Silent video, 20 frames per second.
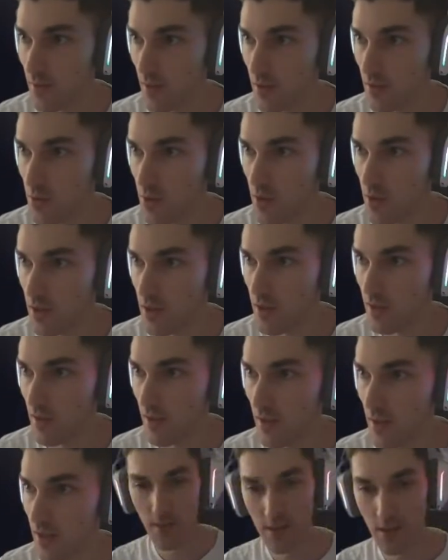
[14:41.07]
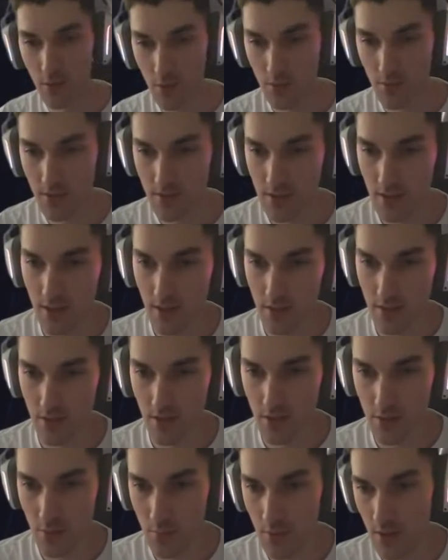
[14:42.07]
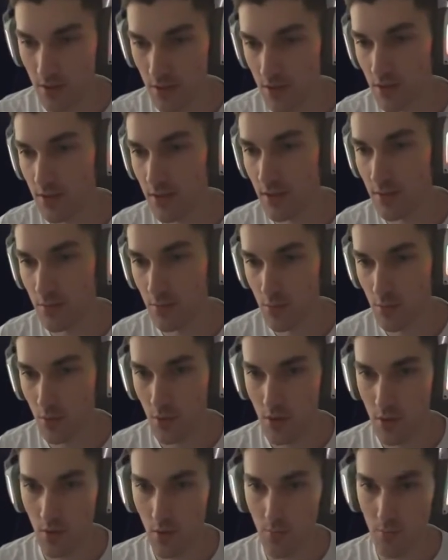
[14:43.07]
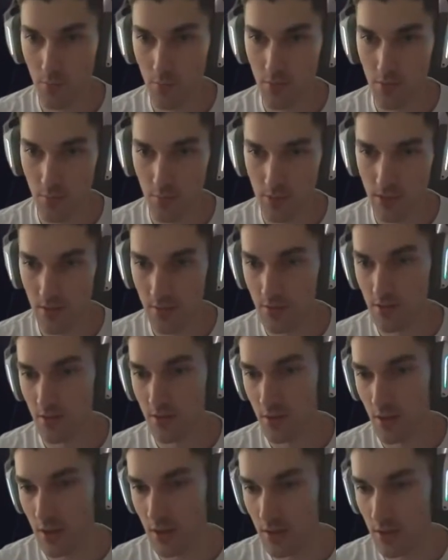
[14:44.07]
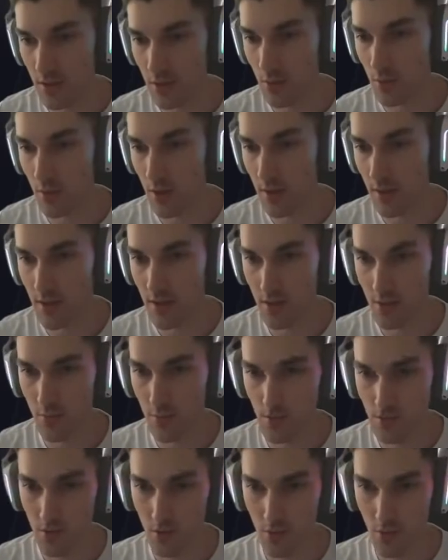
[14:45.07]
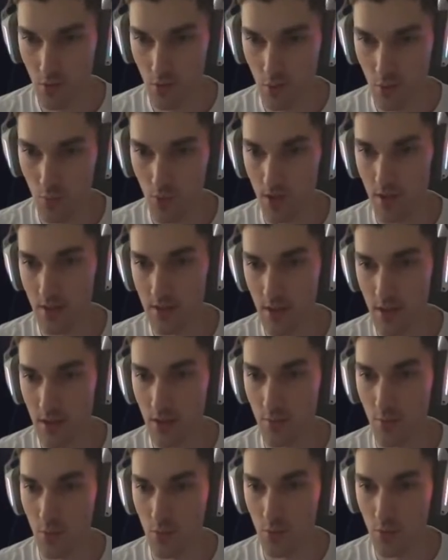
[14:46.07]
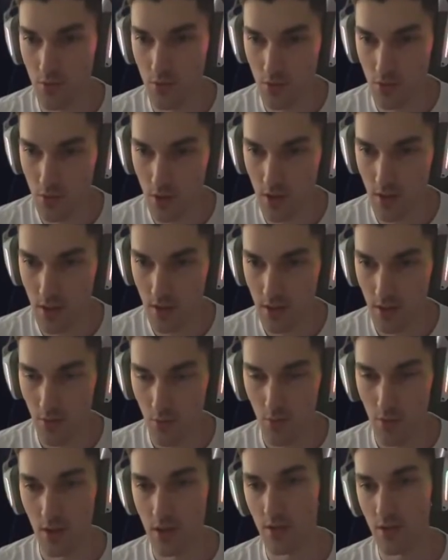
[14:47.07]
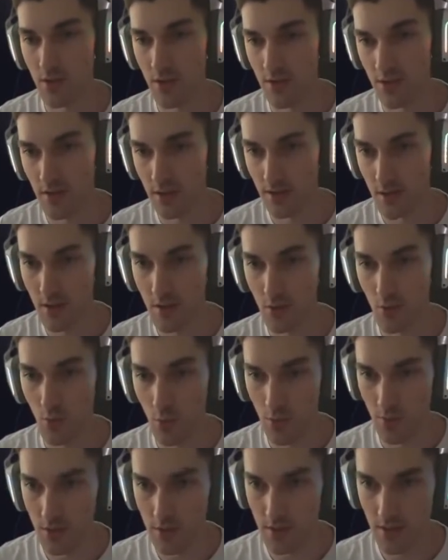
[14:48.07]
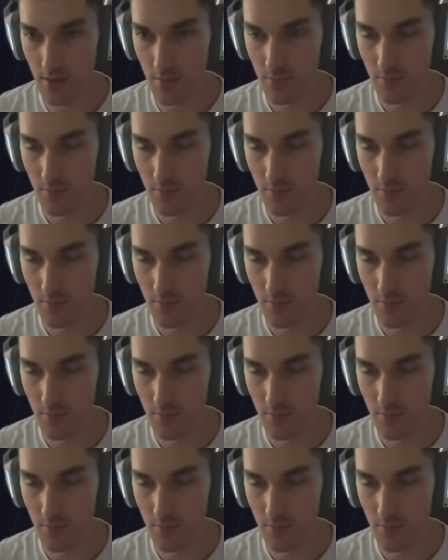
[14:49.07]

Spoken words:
That's why I think all these settings need to be adjusted for a specific strategy, or at least we should know what exactly we want to track, like liquidations and their quantity.